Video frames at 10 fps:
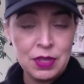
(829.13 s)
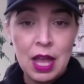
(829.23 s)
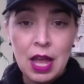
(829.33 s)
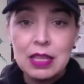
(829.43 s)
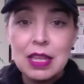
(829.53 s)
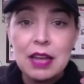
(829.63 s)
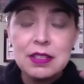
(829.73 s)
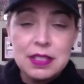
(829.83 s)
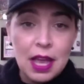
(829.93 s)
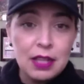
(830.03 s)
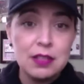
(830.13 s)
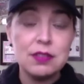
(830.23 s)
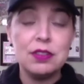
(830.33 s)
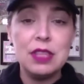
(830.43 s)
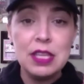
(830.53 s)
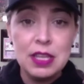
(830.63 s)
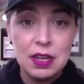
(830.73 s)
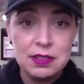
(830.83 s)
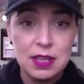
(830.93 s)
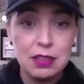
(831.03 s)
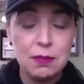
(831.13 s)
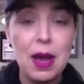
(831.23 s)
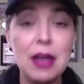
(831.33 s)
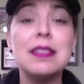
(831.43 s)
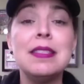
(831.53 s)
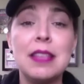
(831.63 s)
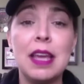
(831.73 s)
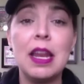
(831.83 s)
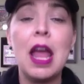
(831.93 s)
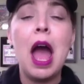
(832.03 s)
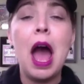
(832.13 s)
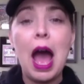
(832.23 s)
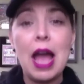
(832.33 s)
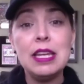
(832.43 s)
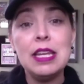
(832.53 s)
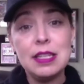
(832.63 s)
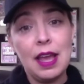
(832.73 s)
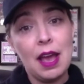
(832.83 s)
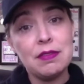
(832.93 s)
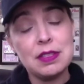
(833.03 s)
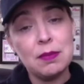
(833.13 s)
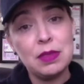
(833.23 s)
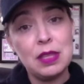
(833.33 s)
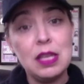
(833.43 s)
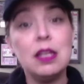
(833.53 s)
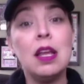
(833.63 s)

A lot of stylists are thinking outside the box and saying, I need to have something